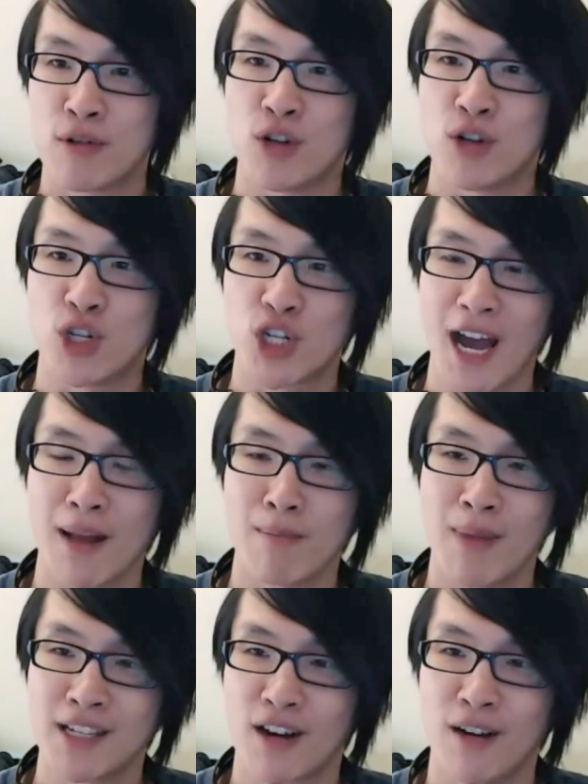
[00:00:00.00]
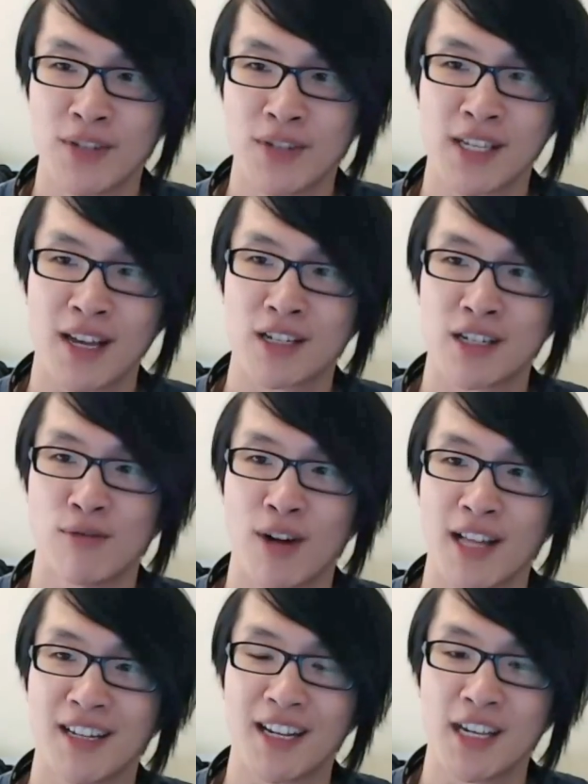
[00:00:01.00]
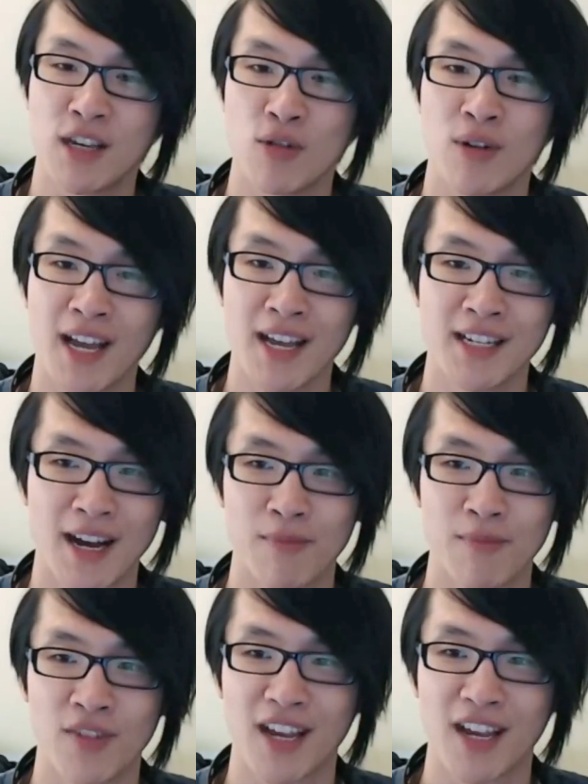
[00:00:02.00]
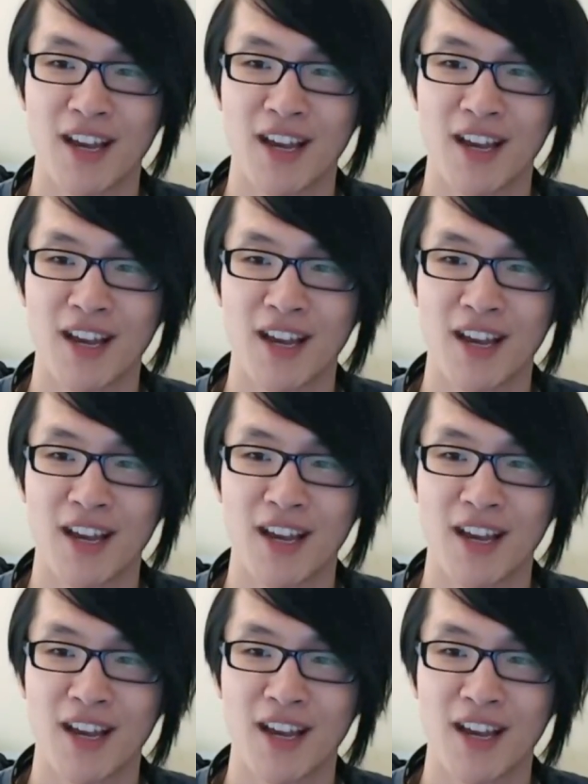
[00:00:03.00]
to a chat-based conversation rather than a Q and A type thing?